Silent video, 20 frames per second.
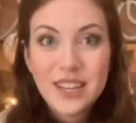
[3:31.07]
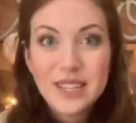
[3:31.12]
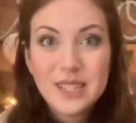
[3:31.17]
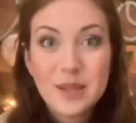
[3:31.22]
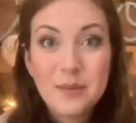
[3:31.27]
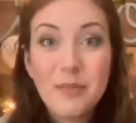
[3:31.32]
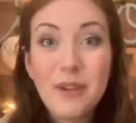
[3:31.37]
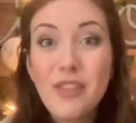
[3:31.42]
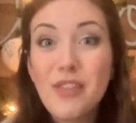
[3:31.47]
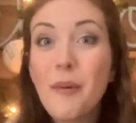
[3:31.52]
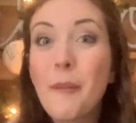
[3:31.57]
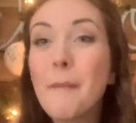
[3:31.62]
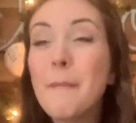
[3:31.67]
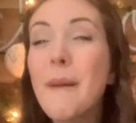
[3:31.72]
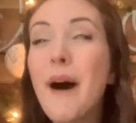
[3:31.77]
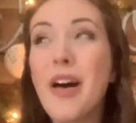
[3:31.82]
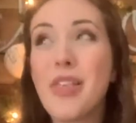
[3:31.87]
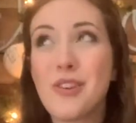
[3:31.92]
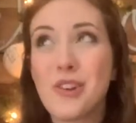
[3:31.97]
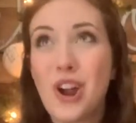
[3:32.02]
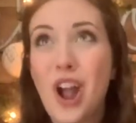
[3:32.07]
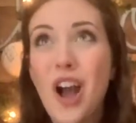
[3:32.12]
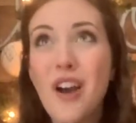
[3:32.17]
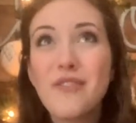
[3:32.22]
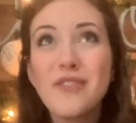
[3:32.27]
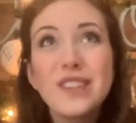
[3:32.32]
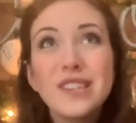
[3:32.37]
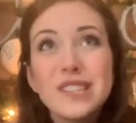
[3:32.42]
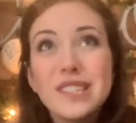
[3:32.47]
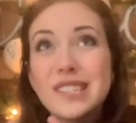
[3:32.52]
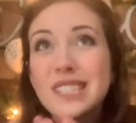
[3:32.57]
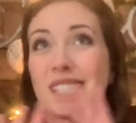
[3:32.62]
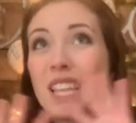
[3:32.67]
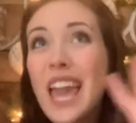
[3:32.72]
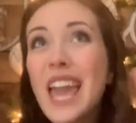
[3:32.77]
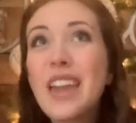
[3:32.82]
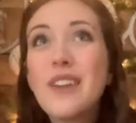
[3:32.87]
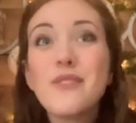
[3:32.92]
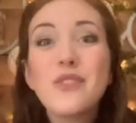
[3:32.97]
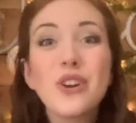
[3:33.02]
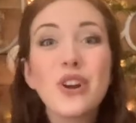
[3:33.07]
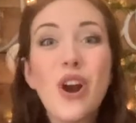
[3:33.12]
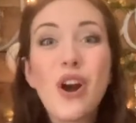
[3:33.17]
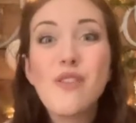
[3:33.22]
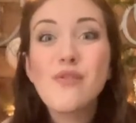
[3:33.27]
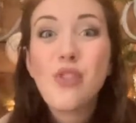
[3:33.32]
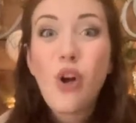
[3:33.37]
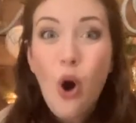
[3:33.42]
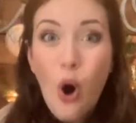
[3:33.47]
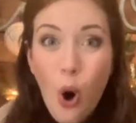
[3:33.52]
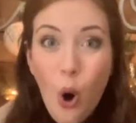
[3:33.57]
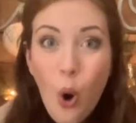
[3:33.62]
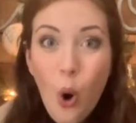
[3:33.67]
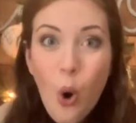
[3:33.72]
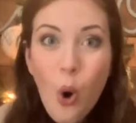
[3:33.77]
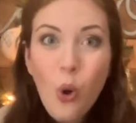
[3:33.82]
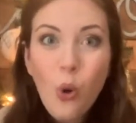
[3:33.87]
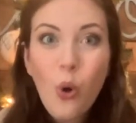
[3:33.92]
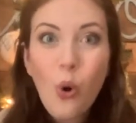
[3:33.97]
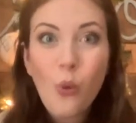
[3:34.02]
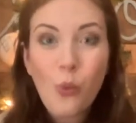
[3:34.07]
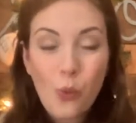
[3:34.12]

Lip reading: to be the mother of the Savior of the whole